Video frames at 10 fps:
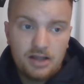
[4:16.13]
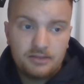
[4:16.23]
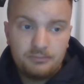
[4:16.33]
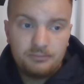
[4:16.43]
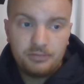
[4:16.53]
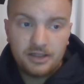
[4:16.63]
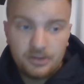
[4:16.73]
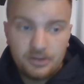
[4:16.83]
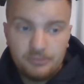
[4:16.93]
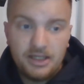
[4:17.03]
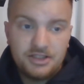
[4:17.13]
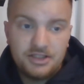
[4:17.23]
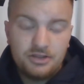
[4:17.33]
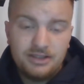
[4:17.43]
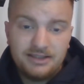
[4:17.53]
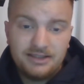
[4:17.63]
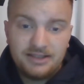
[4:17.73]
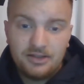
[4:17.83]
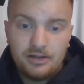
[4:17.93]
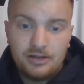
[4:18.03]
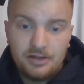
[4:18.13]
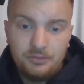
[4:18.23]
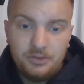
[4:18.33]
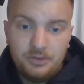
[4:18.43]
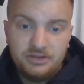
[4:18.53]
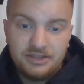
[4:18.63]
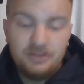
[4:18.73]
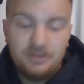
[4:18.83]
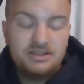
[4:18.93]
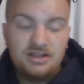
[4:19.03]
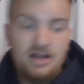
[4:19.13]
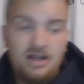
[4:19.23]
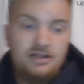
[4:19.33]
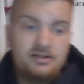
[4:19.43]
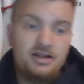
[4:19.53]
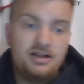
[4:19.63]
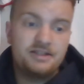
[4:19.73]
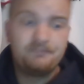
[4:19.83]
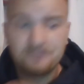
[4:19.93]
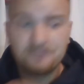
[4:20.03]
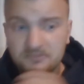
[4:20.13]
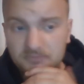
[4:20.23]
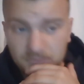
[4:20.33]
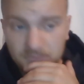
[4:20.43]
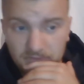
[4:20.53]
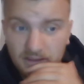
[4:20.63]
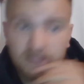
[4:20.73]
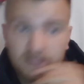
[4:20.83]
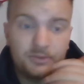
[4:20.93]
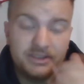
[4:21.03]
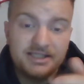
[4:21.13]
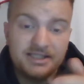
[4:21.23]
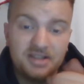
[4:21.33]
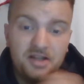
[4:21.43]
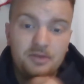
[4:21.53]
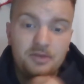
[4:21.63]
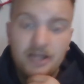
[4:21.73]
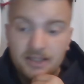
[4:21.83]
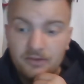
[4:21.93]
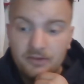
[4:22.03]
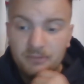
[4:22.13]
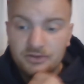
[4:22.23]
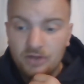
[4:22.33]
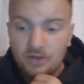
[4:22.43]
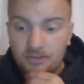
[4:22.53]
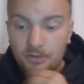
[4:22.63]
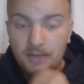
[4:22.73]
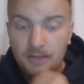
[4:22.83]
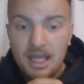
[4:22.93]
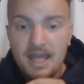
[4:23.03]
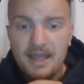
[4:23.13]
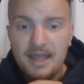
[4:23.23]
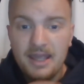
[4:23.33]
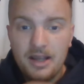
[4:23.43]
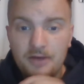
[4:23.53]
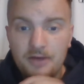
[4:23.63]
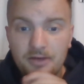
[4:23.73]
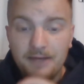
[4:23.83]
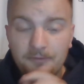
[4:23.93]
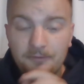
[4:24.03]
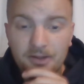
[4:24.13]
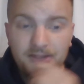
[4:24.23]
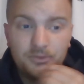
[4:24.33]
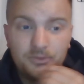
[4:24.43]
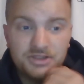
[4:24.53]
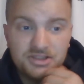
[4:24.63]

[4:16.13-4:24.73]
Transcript: Bring in a good manager, and I think they got a really good side here, guys. With this signing right here that I'm about to talk about. Harry frickin' Wilson.